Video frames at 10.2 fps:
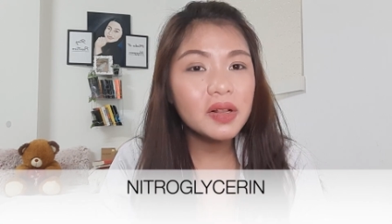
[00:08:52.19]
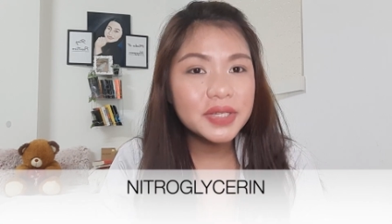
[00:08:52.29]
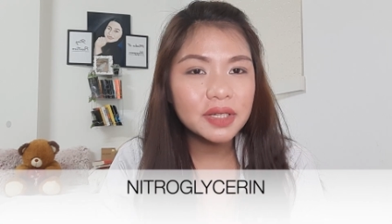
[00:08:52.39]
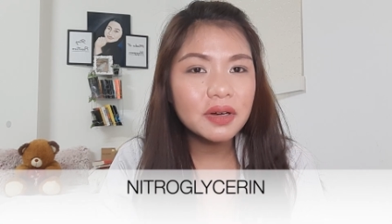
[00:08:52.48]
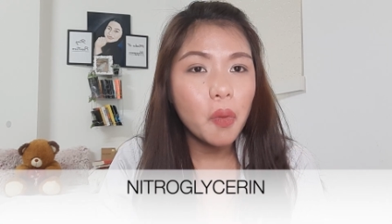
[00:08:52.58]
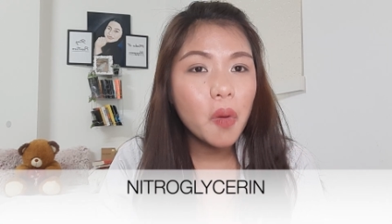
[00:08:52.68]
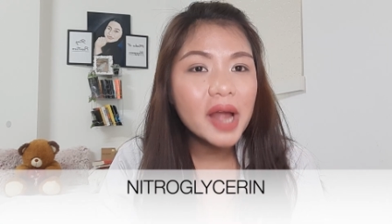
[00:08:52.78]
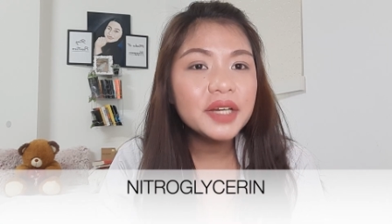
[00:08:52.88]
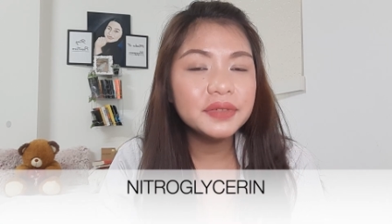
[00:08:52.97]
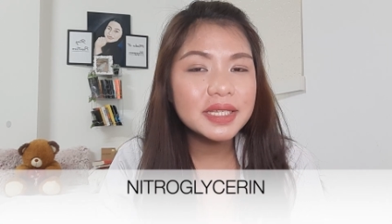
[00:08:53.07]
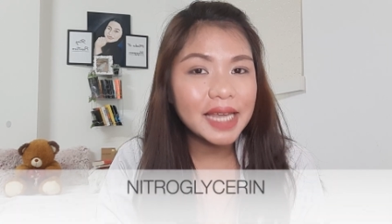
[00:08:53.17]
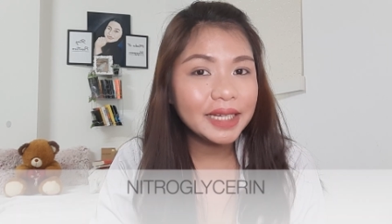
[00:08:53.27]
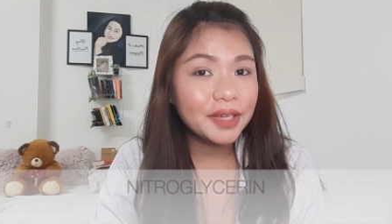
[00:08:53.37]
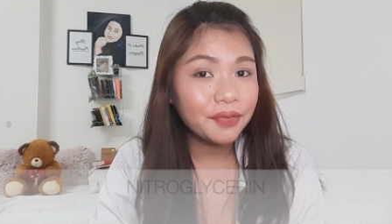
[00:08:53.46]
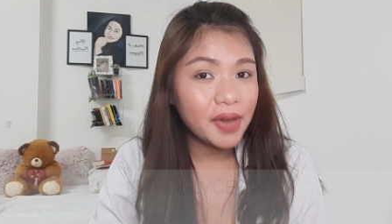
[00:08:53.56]
Also, one of the
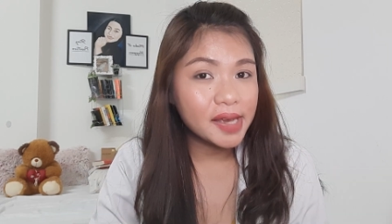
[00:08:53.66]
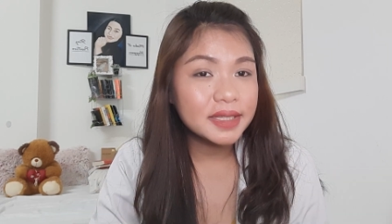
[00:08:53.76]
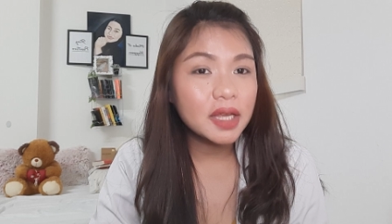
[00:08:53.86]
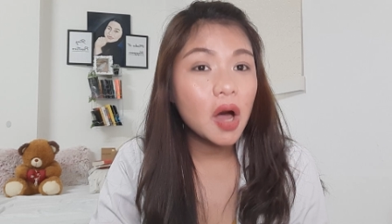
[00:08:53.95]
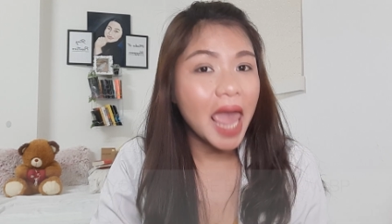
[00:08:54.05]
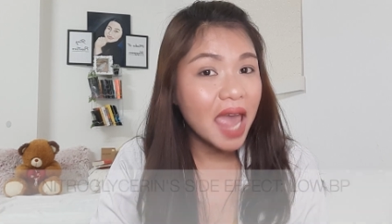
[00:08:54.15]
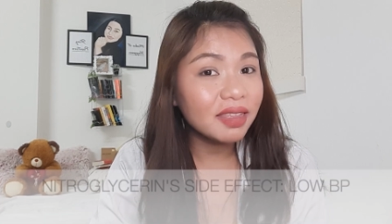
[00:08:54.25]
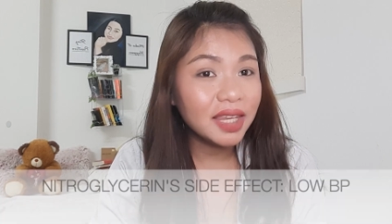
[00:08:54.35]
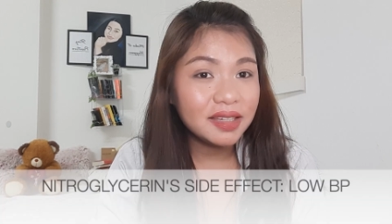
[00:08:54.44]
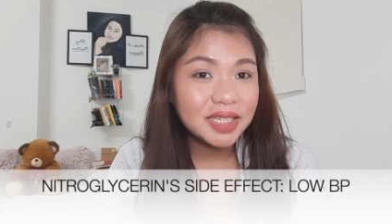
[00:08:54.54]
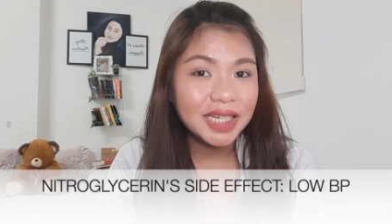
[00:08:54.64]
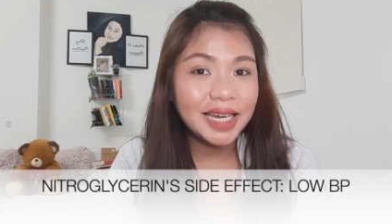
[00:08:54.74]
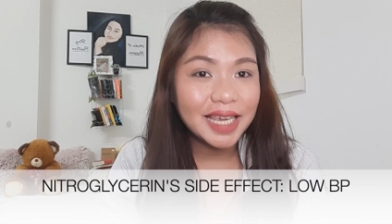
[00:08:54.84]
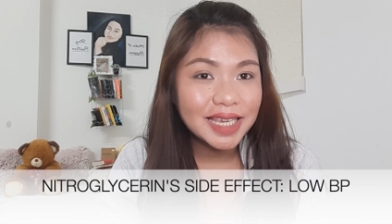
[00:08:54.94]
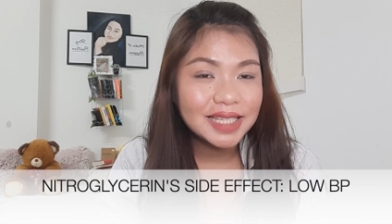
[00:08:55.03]
side effects of
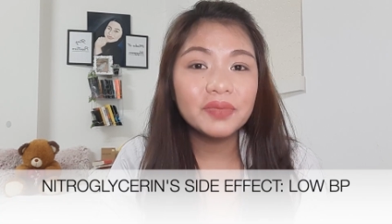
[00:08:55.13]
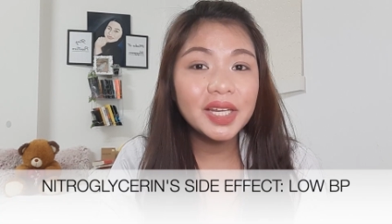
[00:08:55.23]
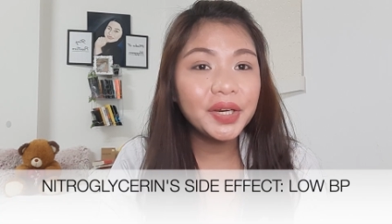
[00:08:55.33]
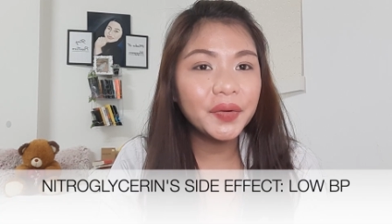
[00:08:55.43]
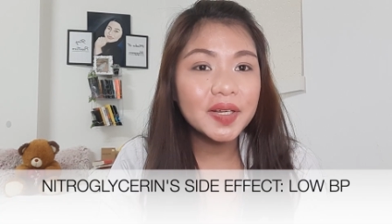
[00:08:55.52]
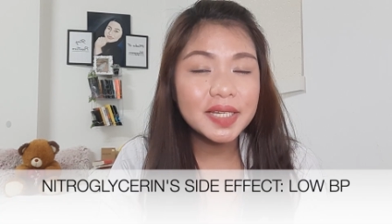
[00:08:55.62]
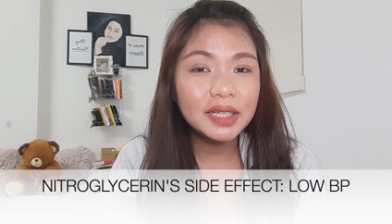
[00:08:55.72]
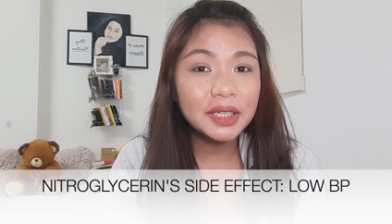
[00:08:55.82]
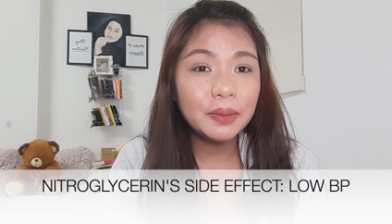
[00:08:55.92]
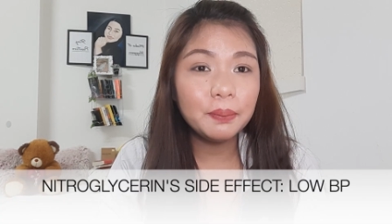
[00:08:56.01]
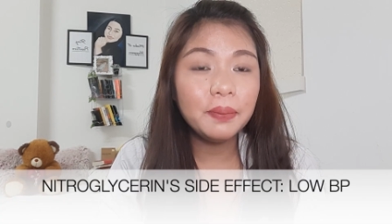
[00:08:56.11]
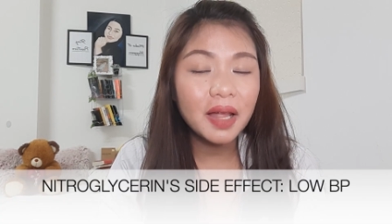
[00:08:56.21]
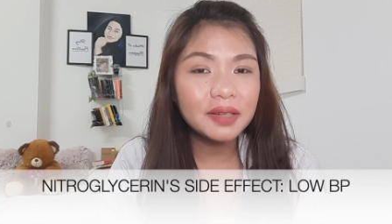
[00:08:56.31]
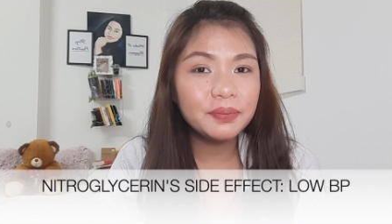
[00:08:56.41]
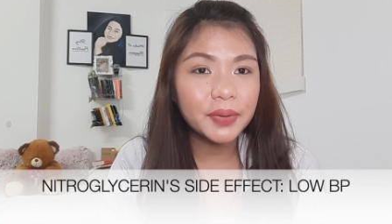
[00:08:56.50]
NTG is decreasing the
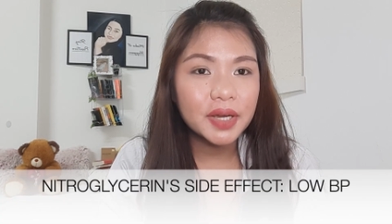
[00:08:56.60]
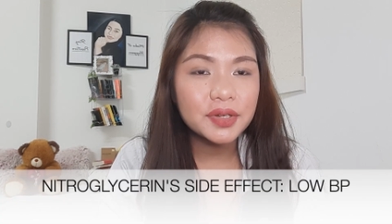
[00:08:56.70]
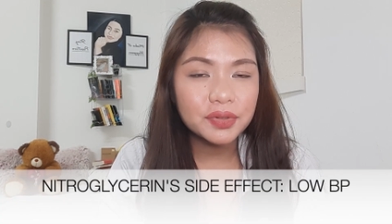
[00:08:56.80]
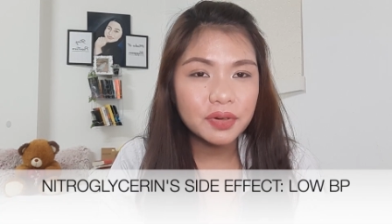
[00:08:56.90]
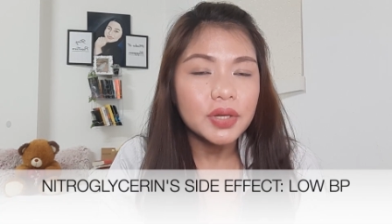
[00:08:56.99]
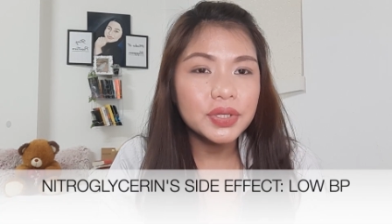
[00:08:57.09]
blood pressure.